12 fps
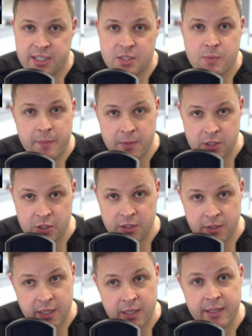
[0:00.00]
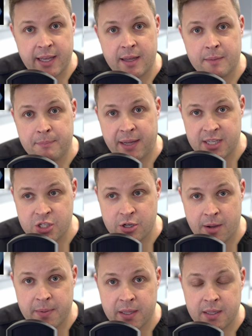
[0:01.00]
That's where we uh, get a
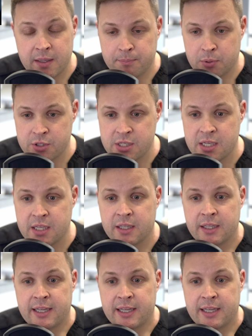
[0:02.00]
bioceramic putty